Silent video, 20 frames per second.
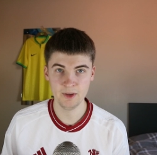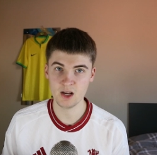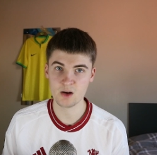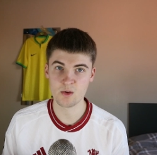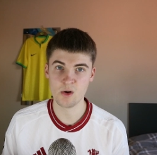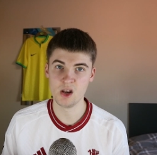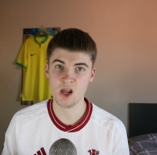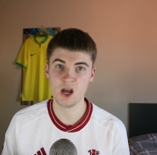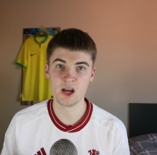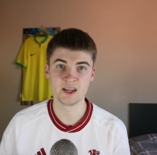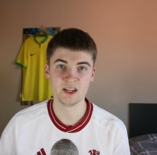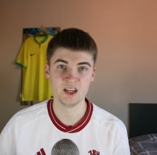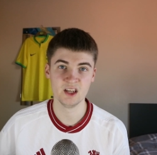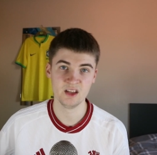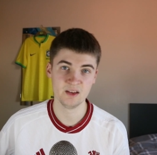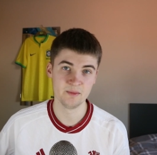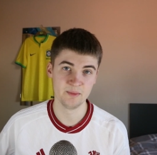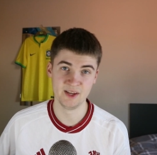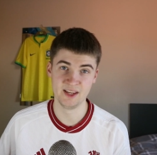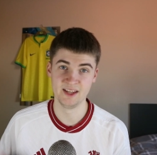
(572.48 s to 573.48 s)
mean, I quite like
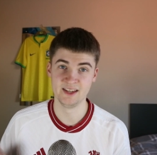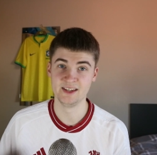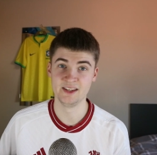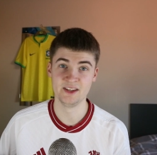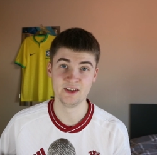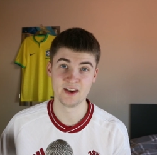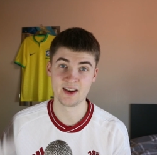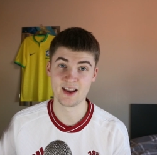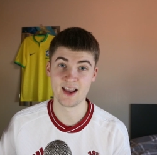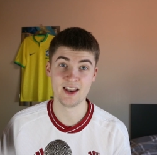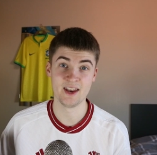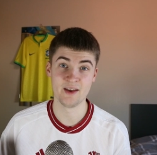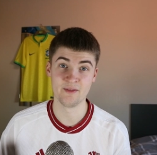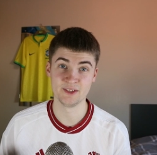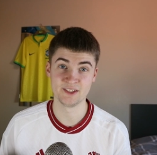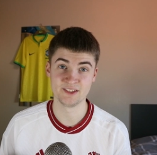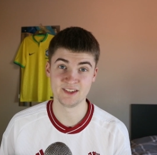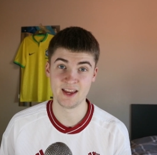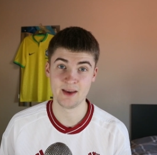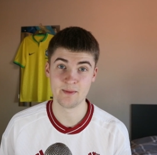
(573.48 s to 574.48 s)
it. I mean, you get
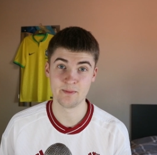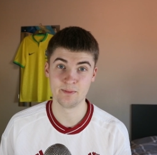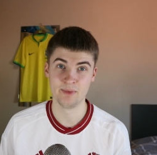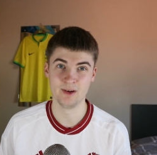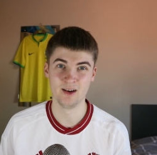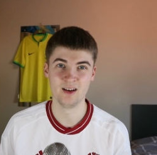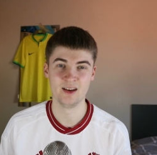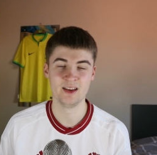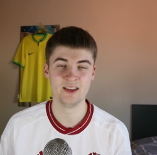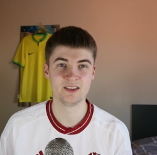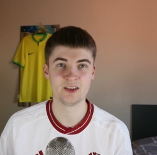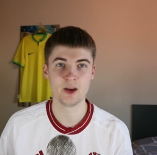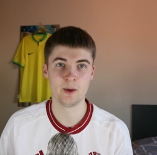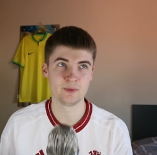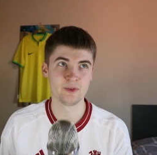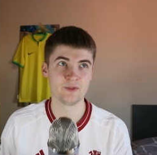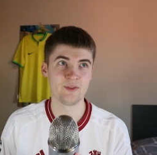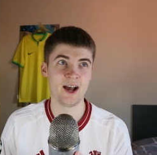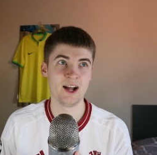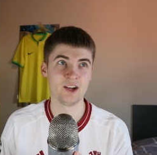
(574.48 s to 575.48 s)
another zip, but in
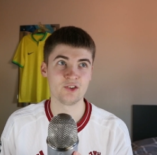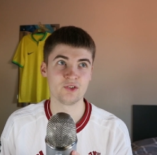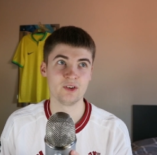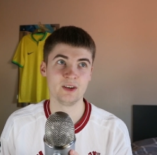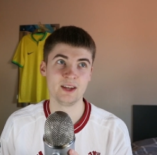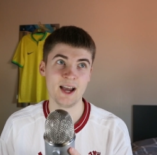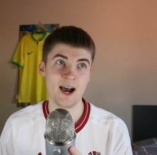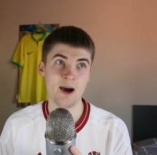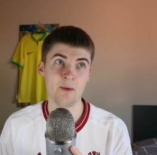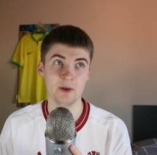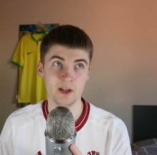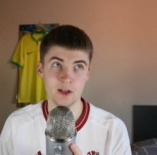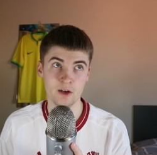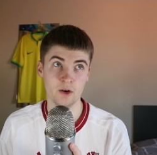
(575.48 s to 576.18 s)
terms of actually how it